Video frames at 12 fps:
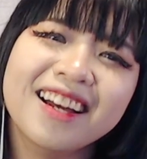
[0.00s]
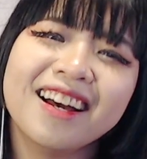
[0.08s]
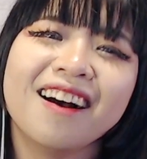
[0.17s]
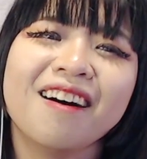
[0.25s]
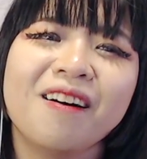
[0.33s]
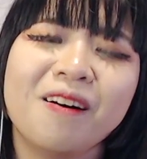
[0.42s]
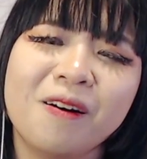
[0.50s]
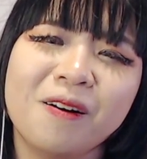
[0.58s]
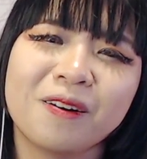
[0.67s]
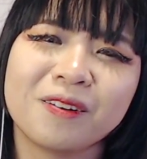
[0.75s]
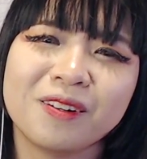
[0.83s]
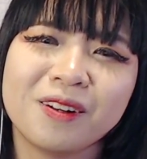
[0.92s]

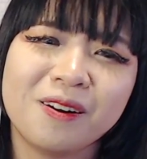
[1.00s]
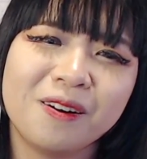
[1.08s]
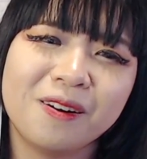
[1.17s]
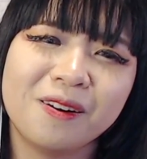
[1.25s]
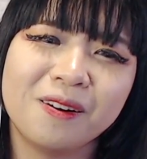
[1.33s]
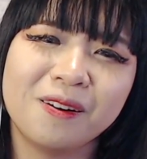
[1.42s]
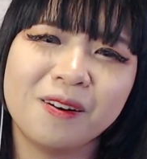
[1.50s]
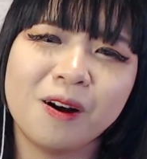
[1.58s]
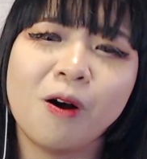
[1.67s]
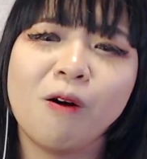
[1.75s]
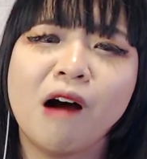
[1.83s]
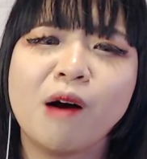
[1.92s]
Oh no.
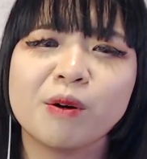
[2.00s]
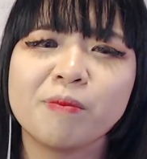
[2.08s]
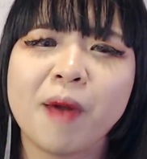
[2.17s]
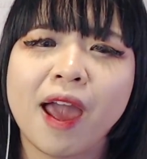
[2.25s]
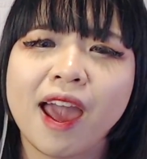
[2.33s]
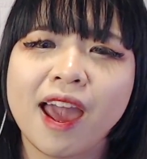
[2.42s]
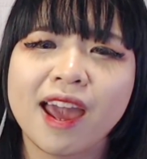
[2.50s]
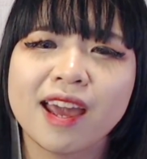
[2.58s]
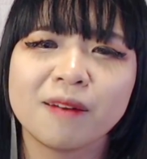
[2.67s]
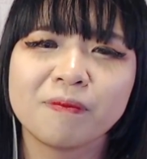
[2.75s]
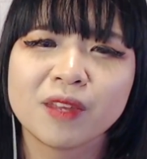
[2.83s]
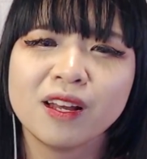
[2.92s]
Oh, our
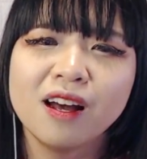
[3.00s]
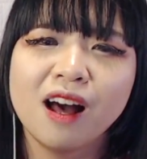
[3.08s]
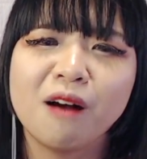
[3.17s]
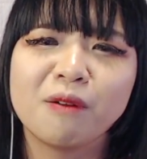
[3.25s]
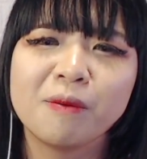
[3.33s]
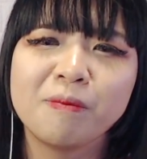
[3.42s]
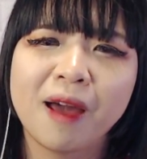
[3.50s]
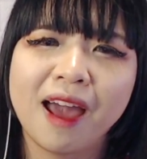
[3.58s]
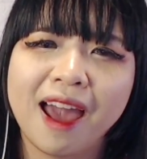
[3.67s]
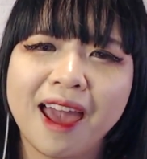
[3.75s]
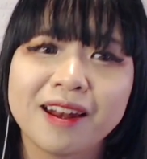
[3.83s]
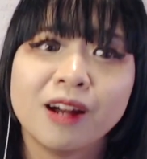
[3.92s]
pain. Our
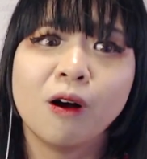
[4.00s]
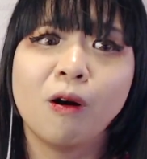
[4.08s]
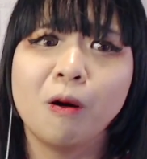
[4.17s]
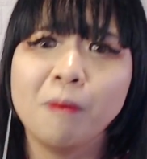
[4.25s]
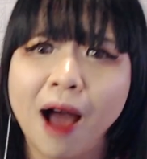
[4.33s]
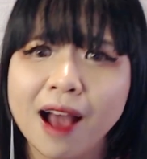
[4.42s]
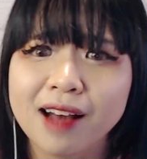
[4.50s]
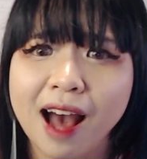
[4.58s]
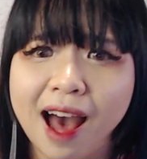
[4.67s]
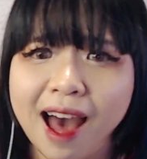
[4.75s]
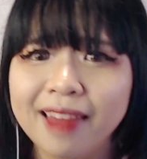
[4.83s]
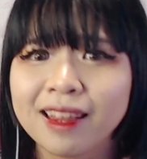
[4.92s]
pain. Oh my
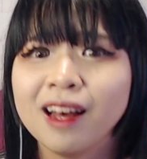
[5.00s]
God.